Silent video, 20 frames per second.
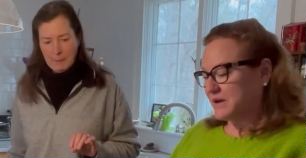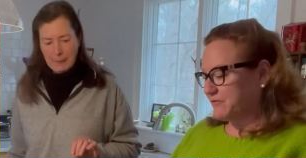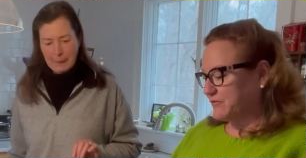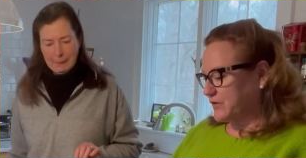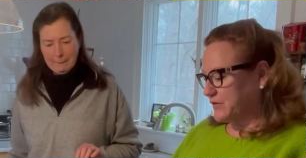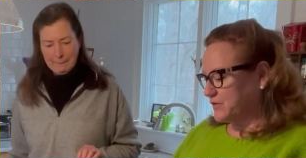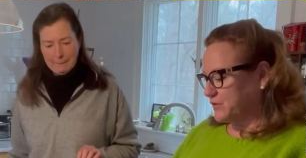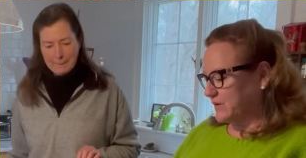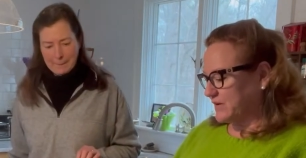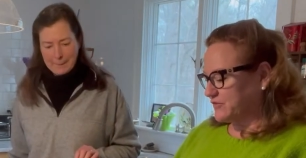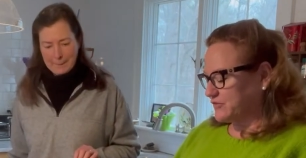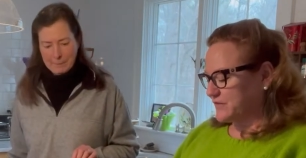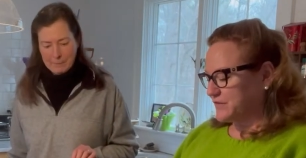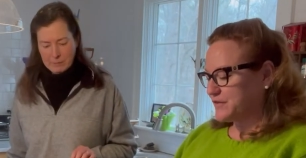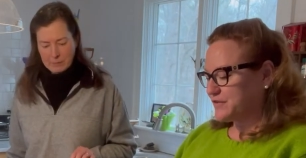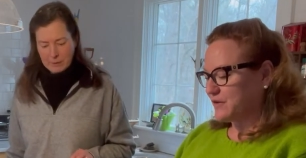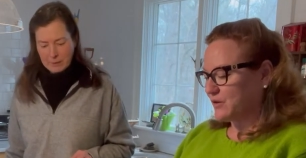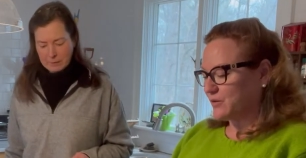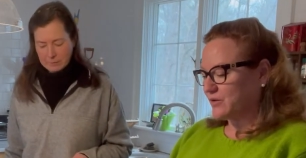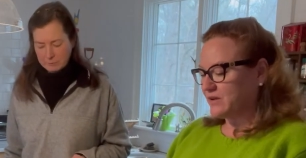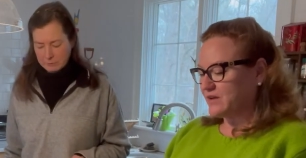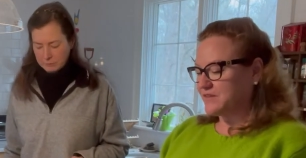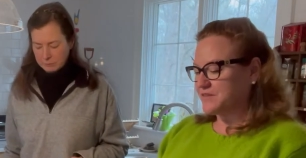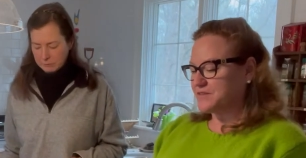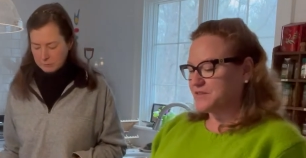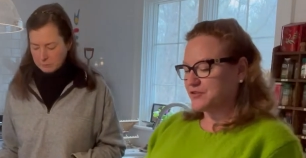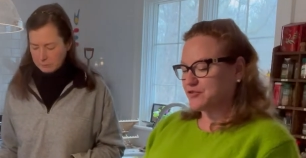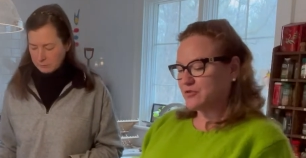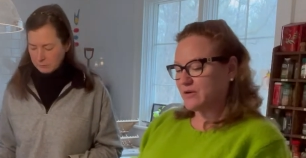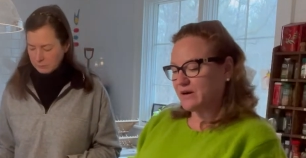Speaker 1: first question. So is
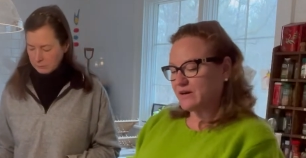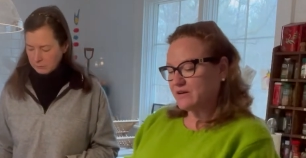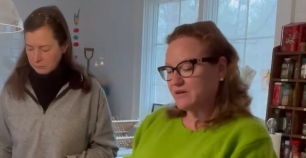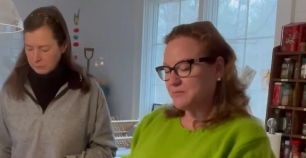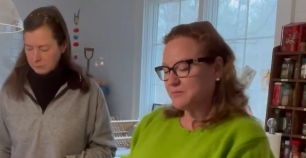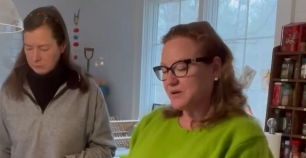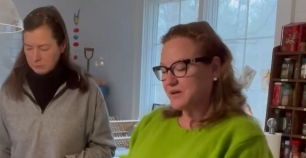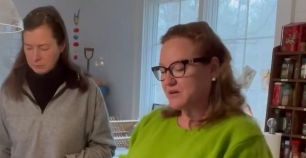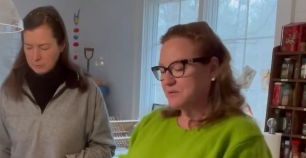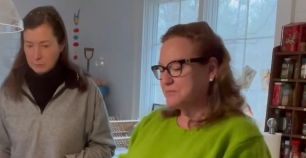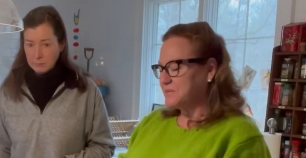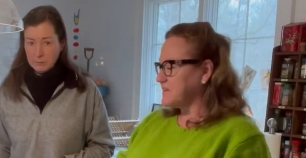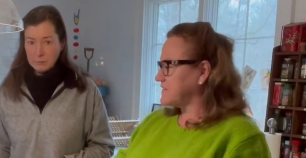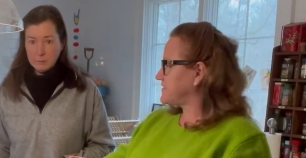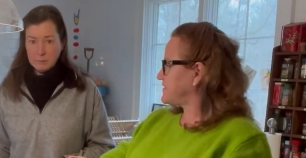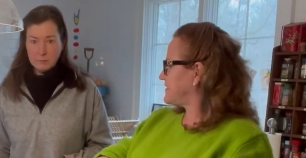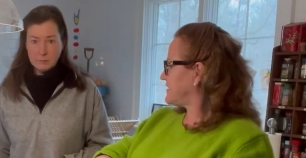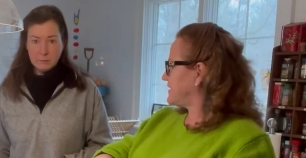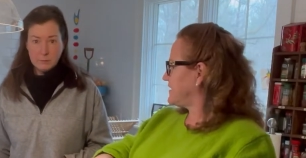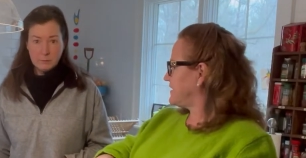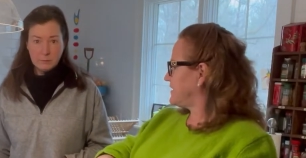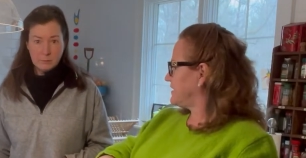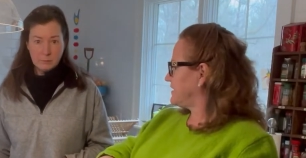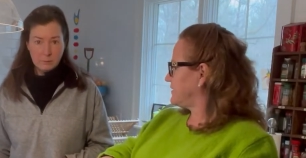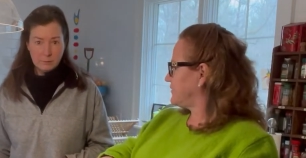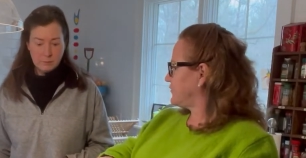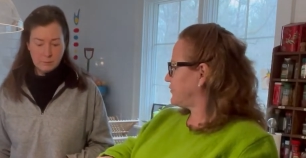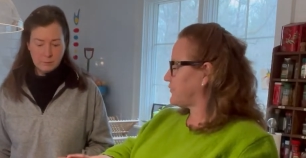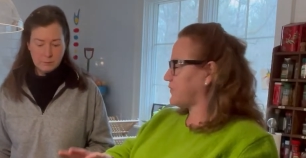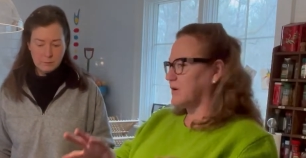the terrarium gonna be seen
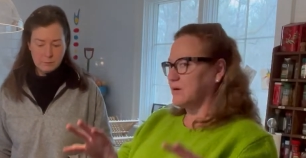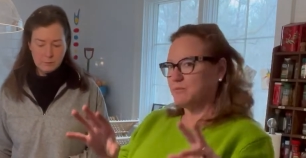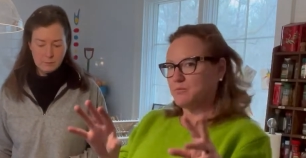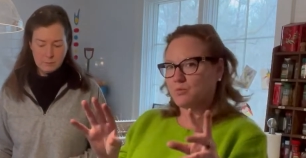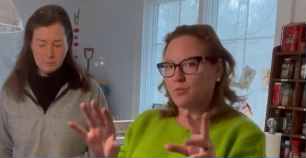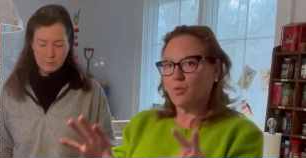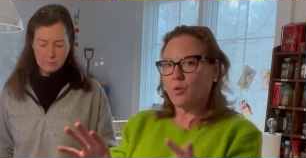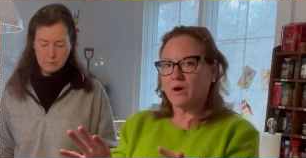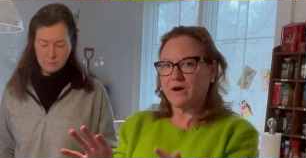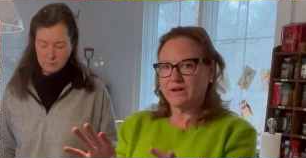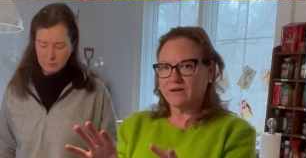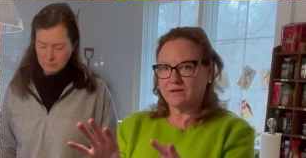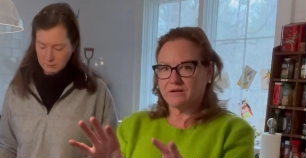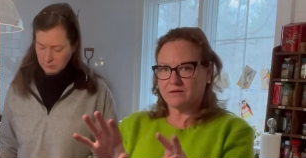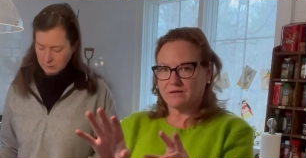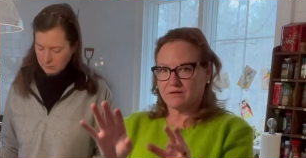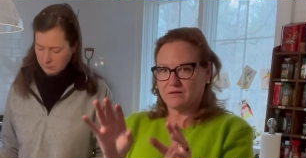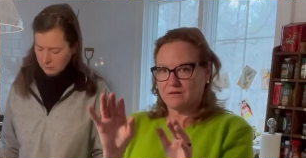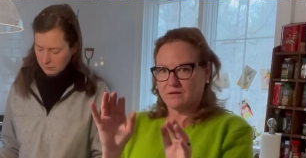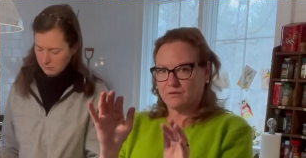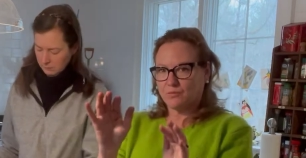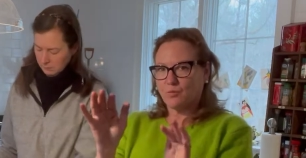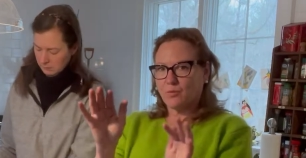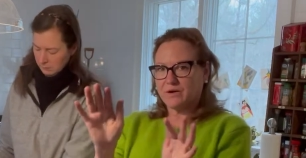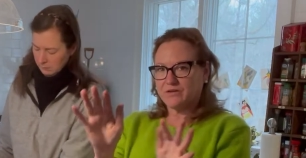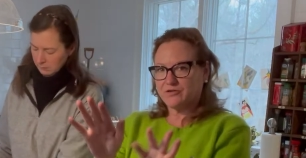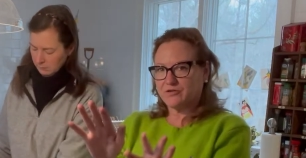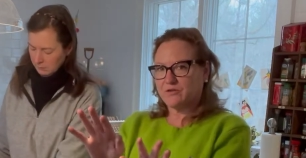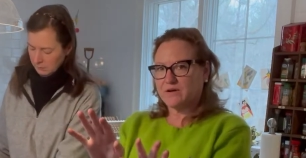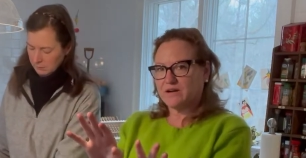from one, one
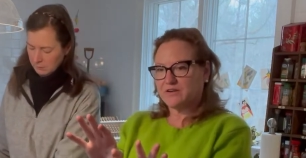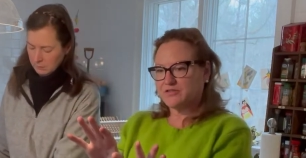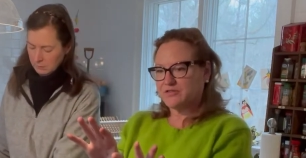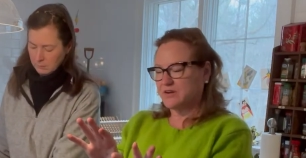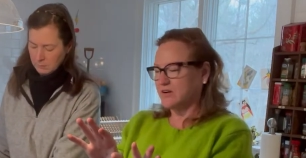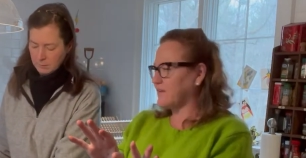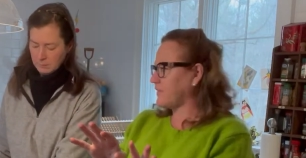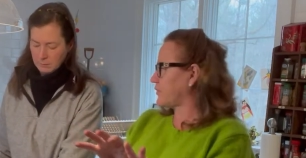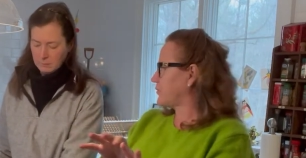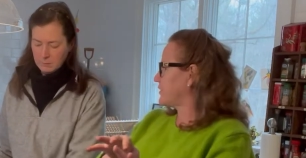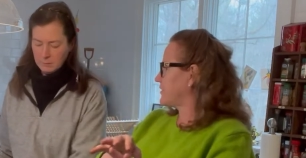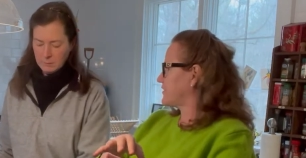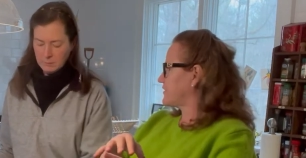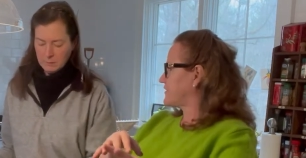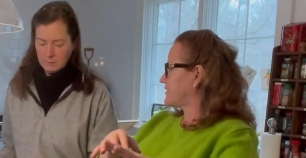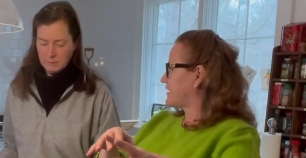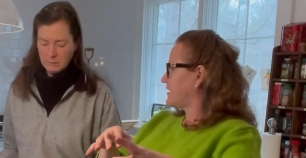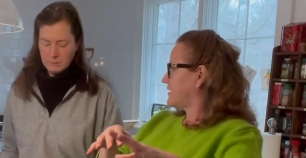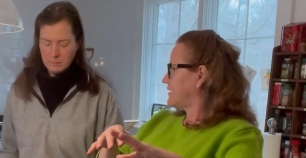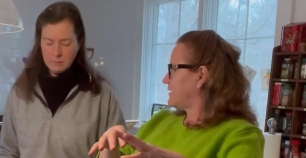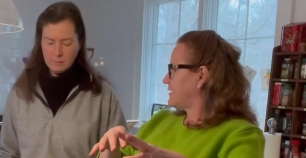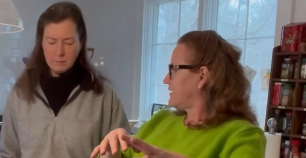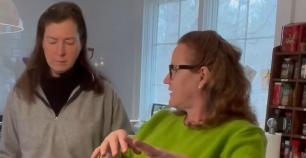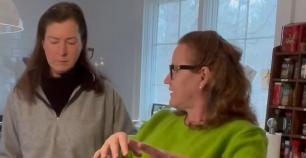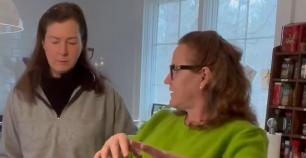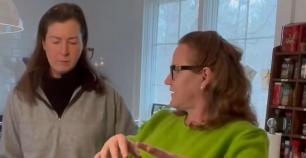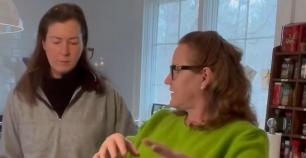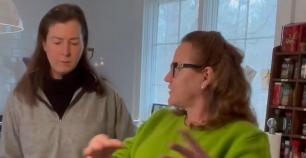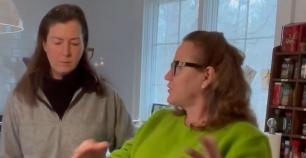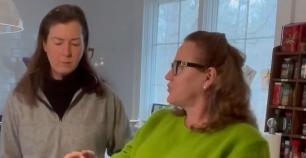direction? In other words,
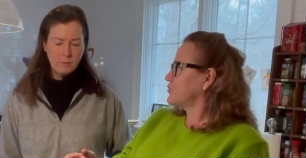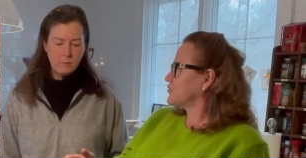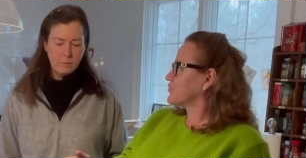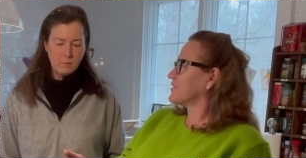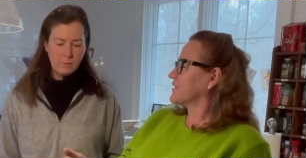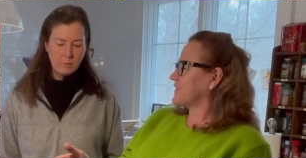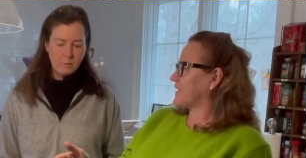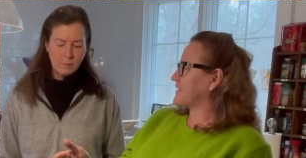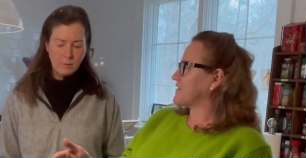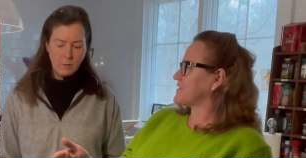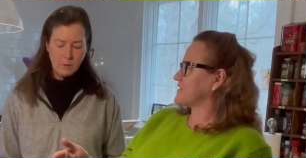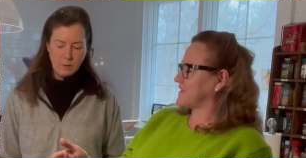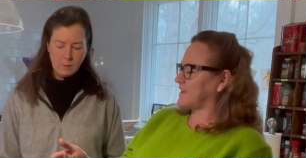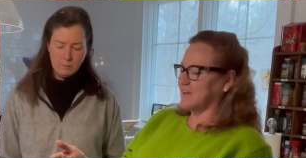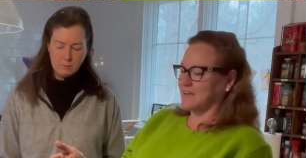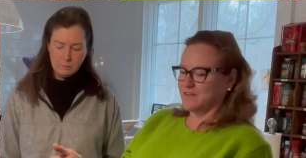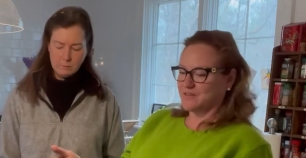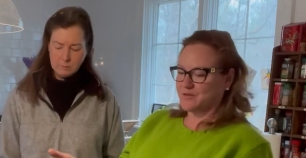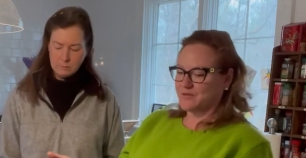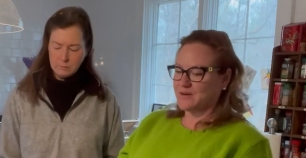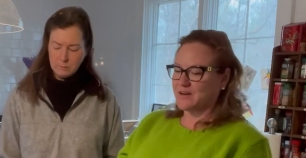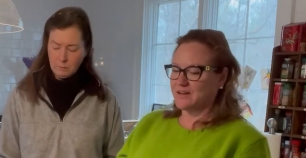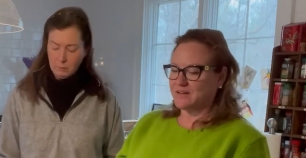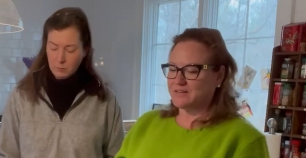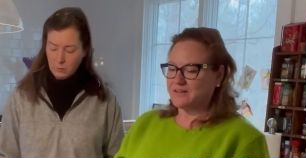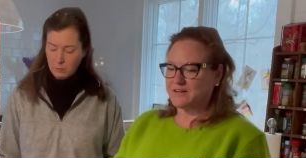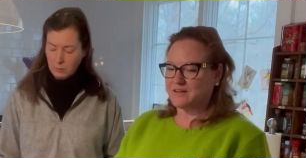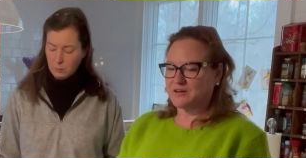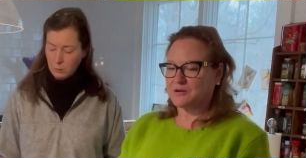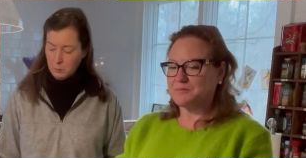usually that's the case, right?
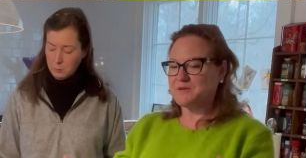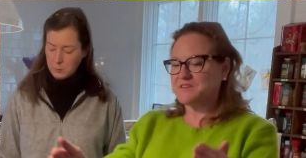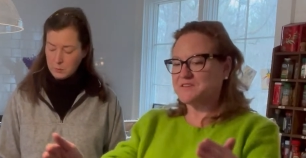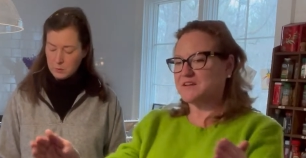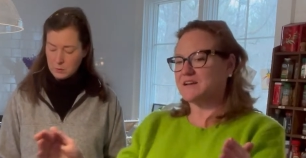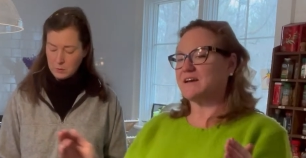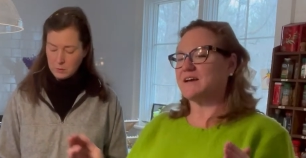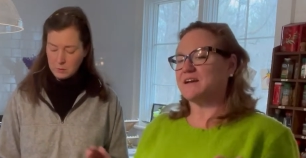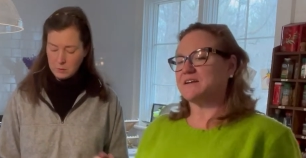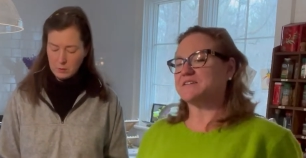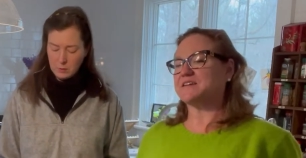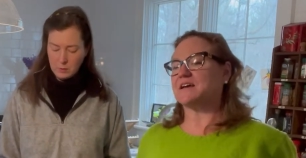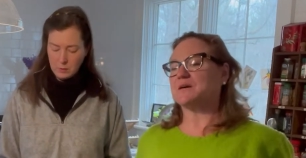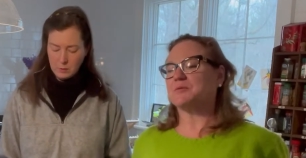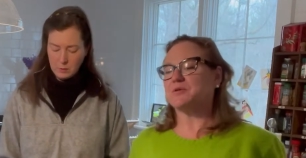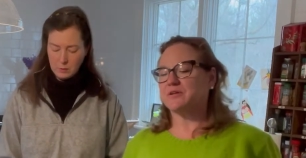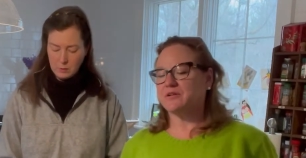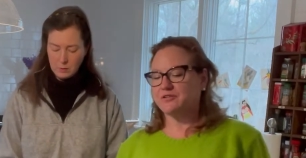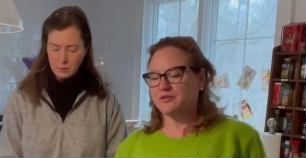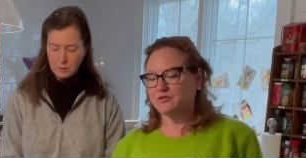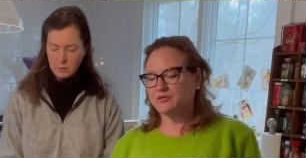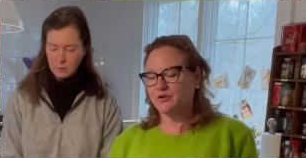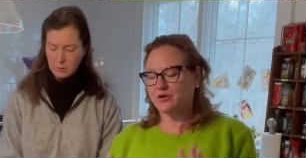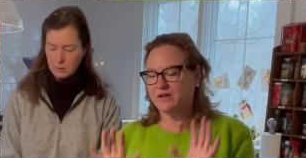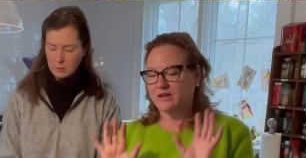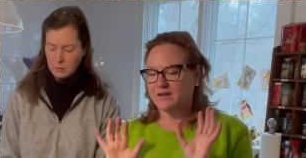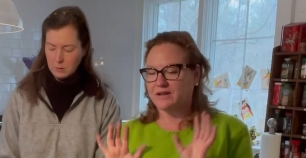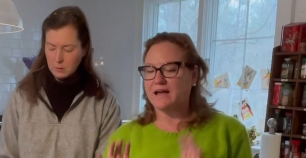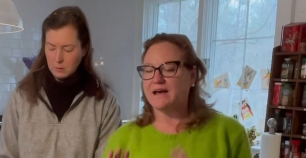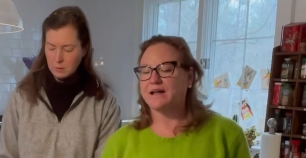Like it'll be sitting on a table and you're
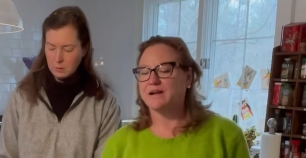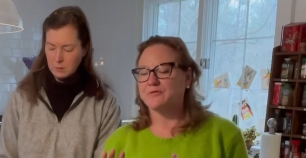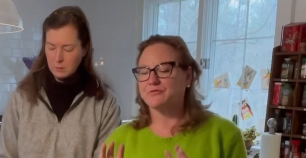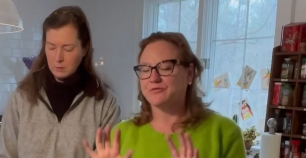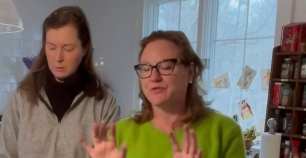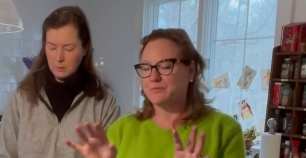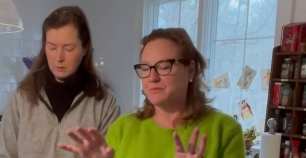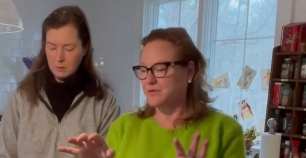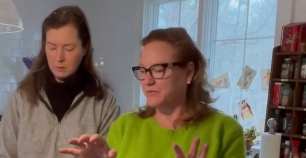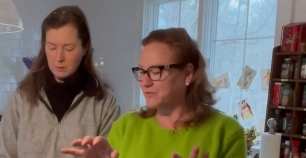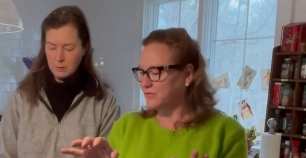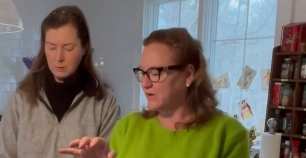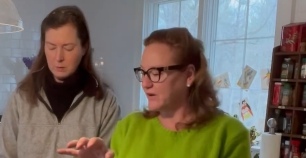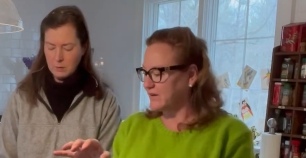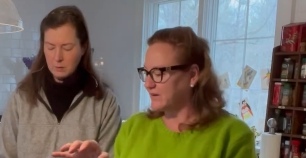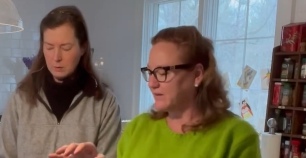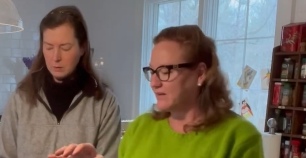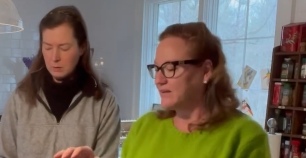looking at it from the front.